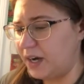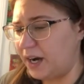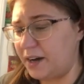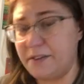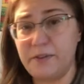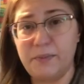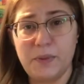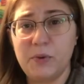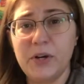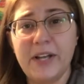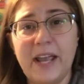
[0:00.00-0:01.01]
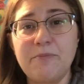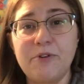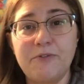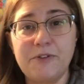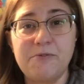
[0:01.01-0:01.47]
There'll be more game
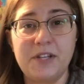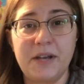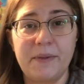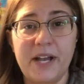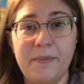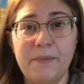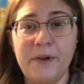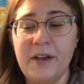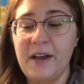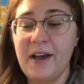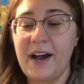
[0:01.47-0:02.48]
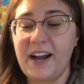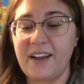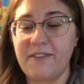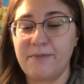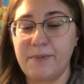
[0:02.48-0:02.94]
reviews coming up.
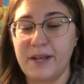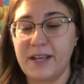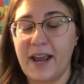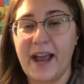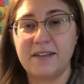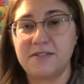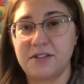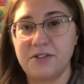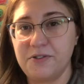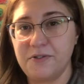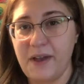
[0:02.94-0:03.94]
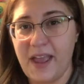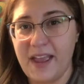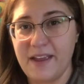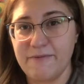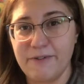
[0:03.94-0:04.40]
I've been asked to do
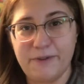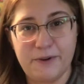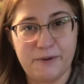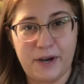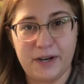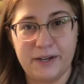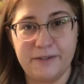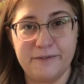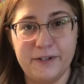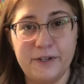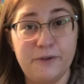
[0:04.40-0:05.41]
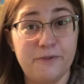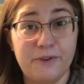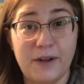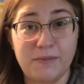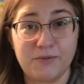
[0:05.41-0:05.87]
a review of Who
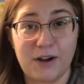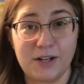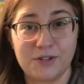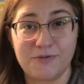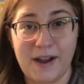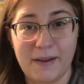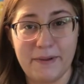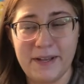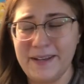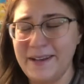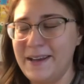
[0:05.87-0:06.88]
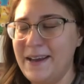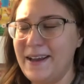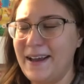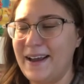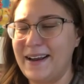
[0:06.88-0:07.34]
Framed Roger Rabbit,
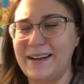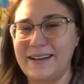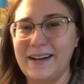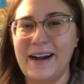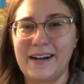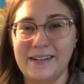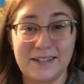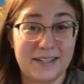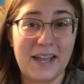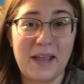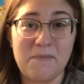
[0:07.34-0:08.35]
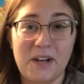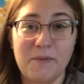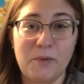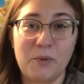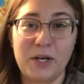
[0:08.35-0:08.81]
and it's a game that
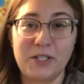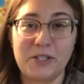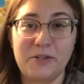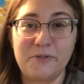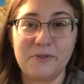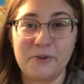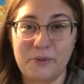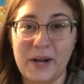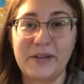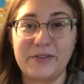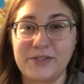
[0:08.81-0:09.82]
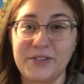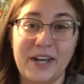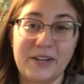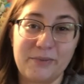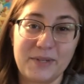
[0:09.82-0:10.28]
I've been wanting to do for a while, so
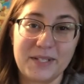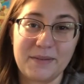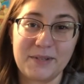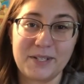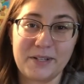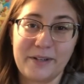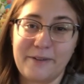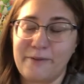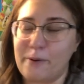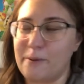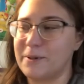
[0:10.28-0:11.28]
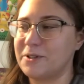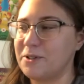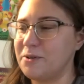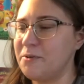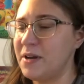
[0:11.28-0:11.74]
that'll be something to look forward
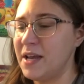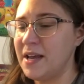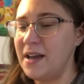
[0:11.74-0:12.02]
to.